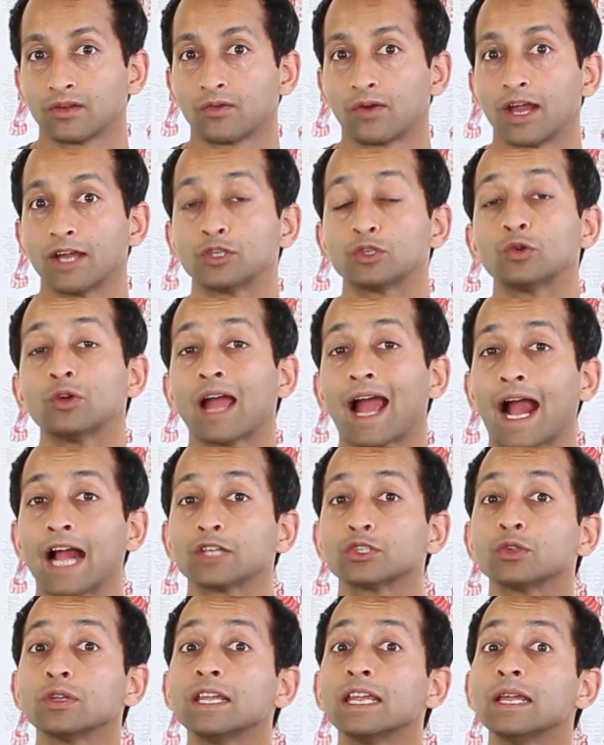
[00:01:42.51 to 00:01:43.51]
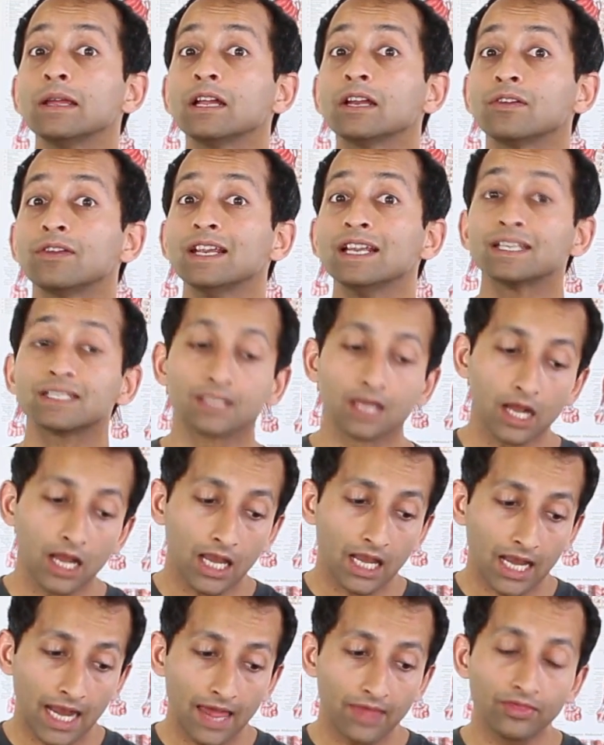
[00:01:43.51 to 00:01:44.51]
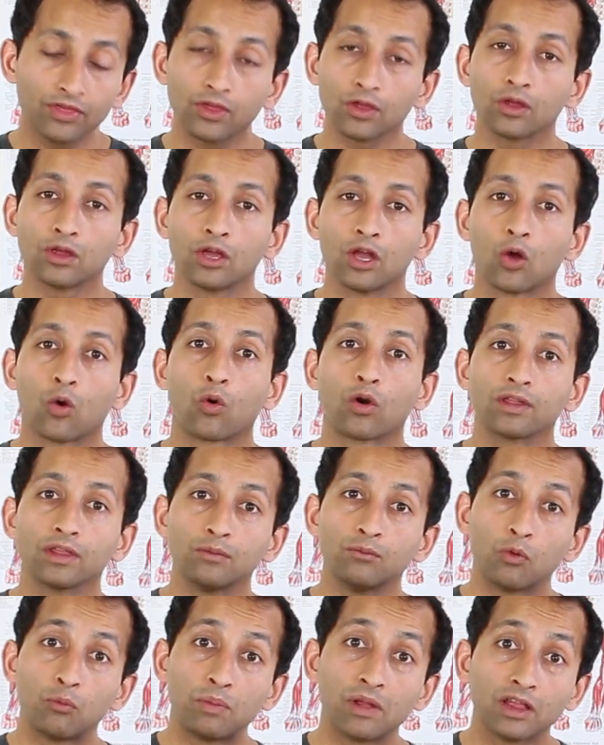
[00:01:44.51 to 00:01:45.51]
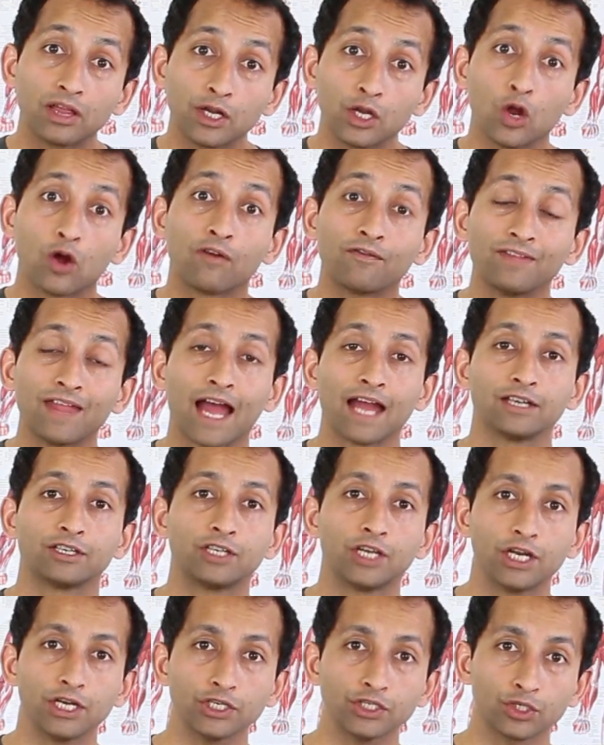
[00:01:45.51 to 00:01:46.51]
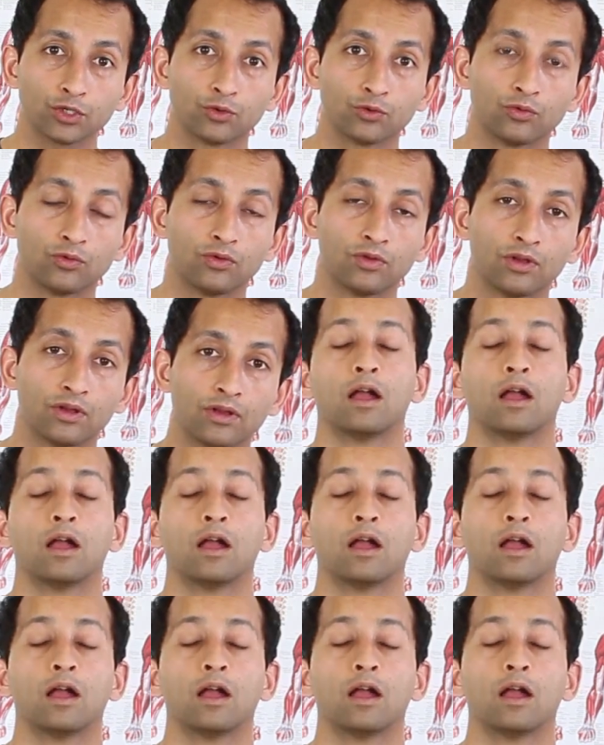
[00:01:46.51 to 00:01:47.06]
right, to actually increase the length or the mobility of that tissue,